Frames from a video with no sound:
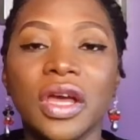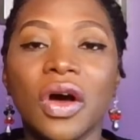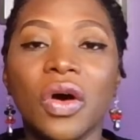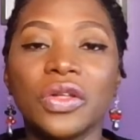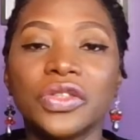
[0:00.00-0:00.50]

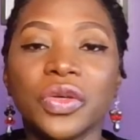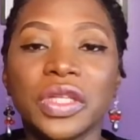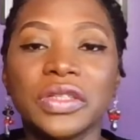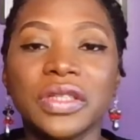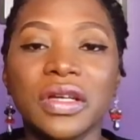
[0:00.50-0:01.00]
Also,
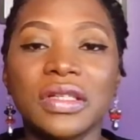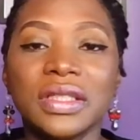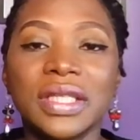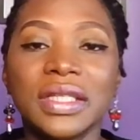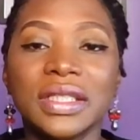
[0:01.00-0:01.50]
there's a
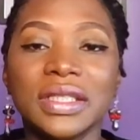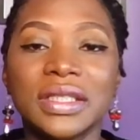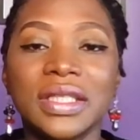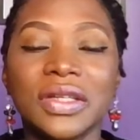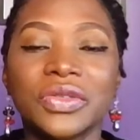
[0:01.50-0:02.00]

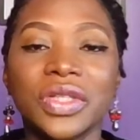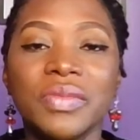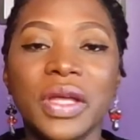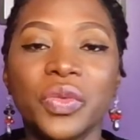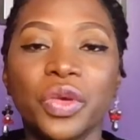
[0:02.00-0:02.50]
contingency
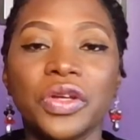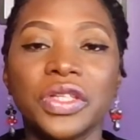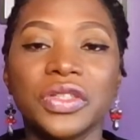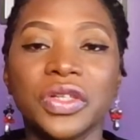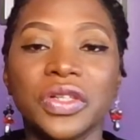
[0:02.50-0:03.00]
agreement where the
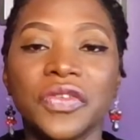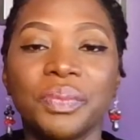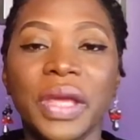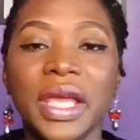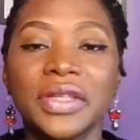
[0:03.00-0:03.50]
attorney
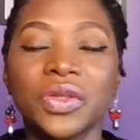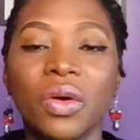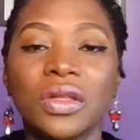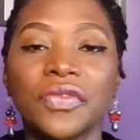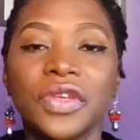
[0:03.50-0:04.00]
pays
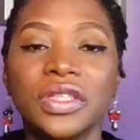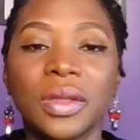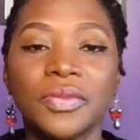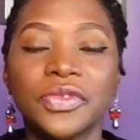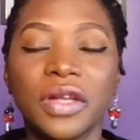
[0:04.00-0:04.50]
all the fees
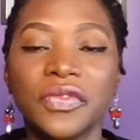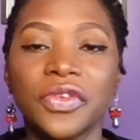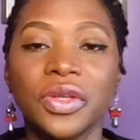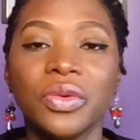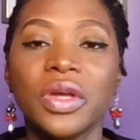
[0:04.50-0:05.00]
up front for
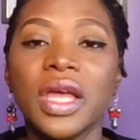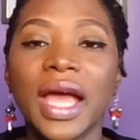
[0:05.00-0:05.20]
you.